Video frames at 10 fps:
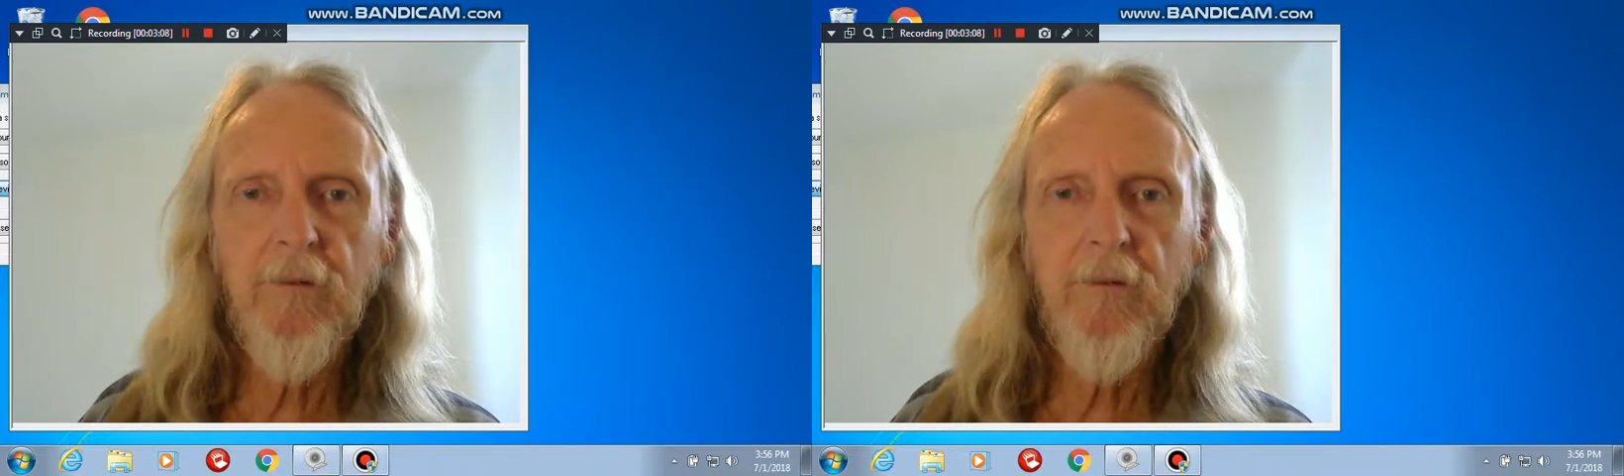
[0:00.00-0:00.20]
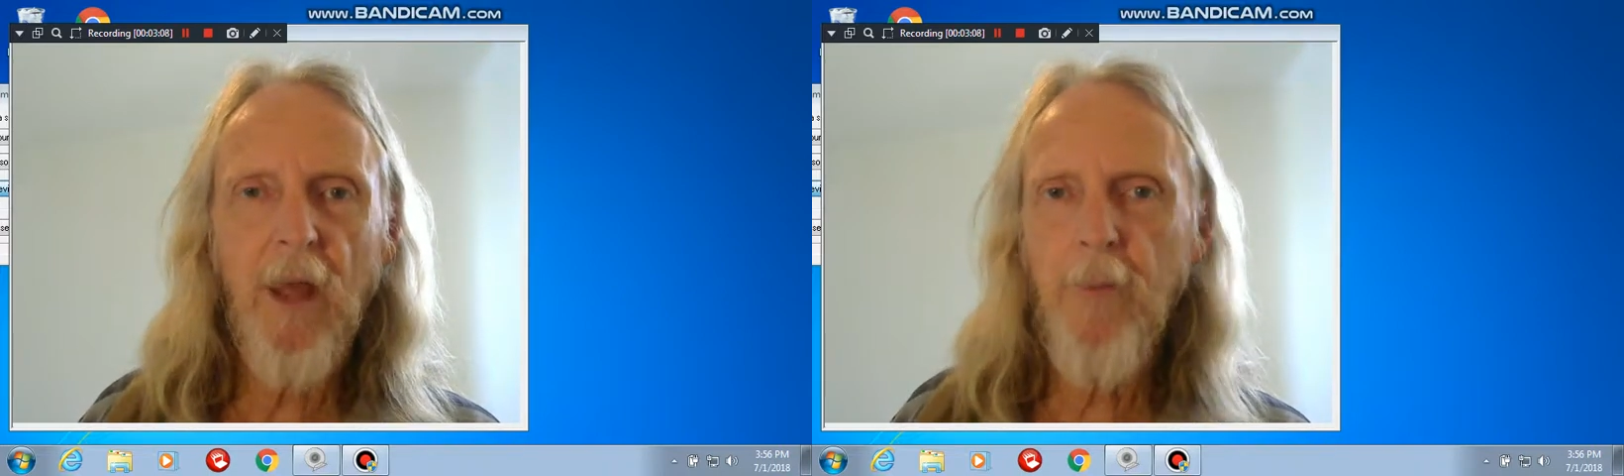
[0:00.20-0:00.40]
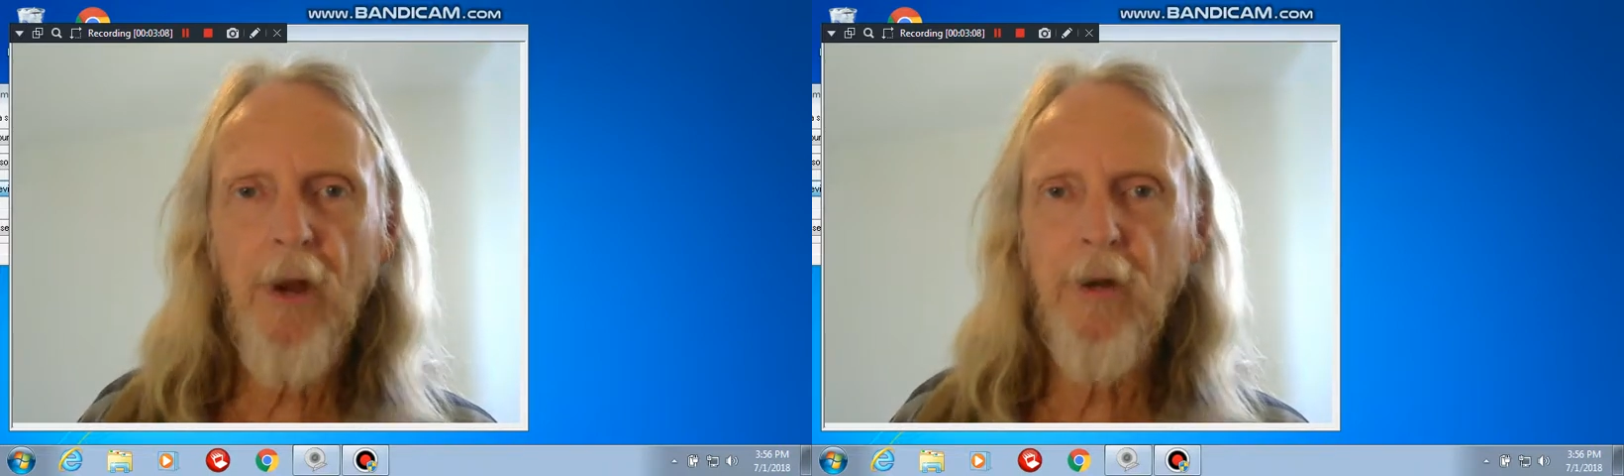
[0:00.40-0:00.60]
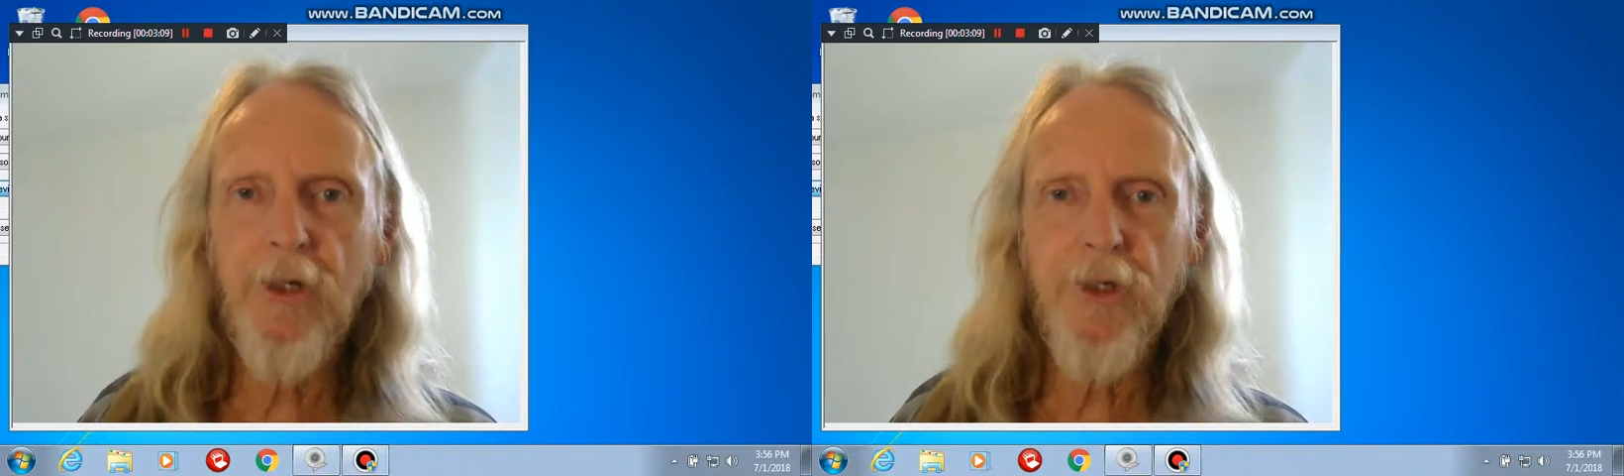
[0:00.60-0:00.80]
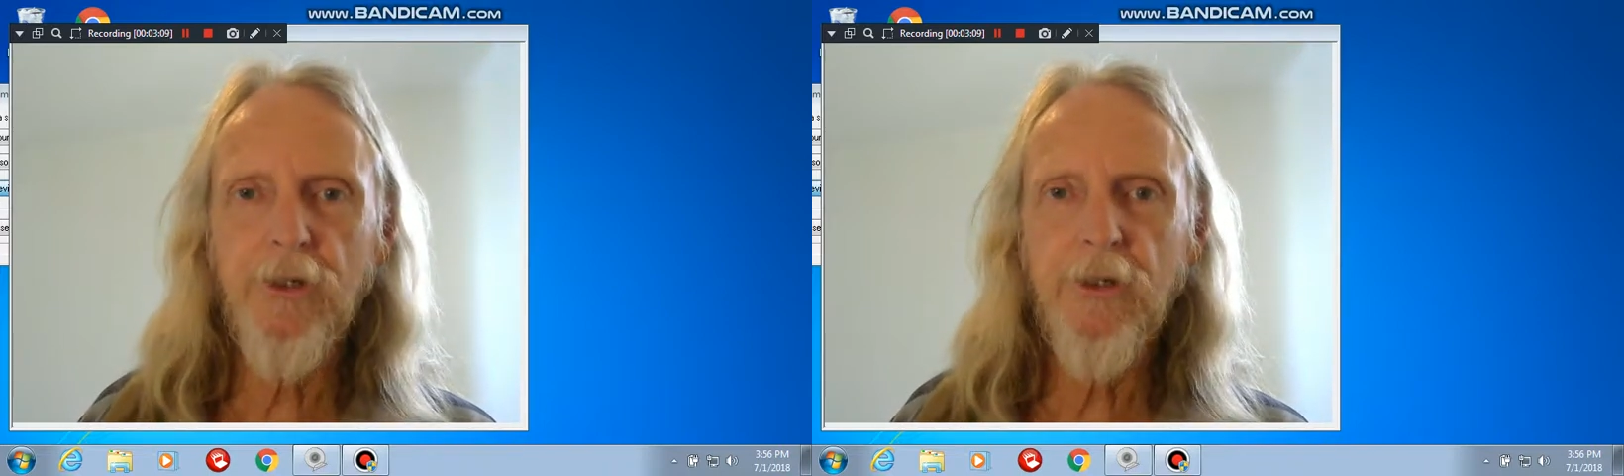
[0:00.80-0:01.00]
and
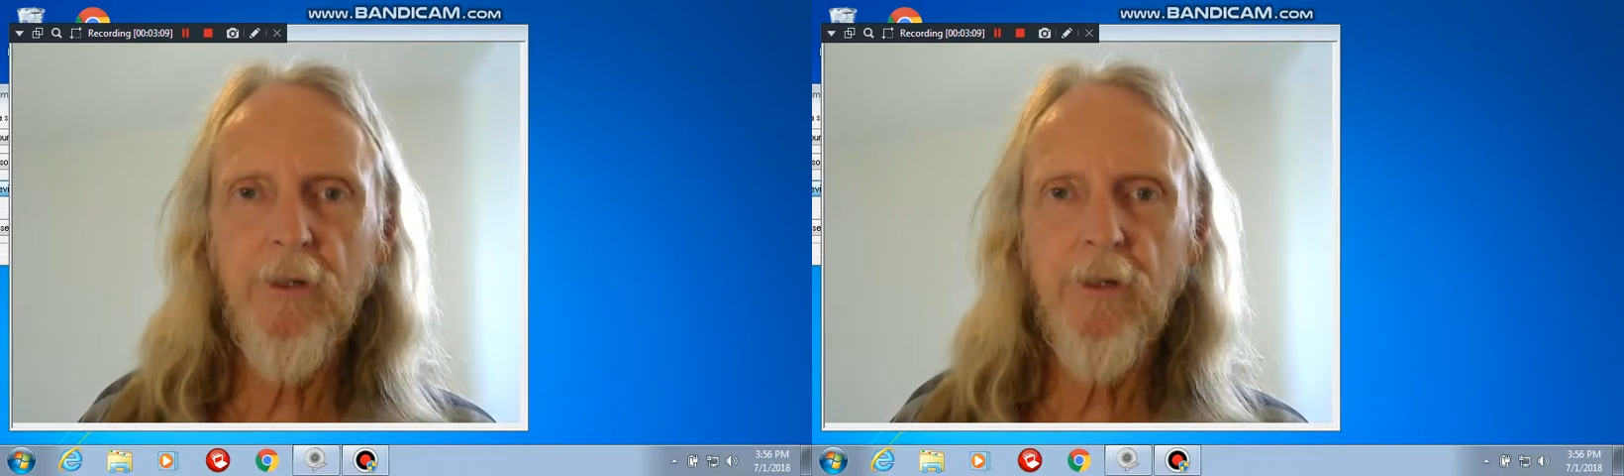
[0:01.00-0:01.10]
perishes.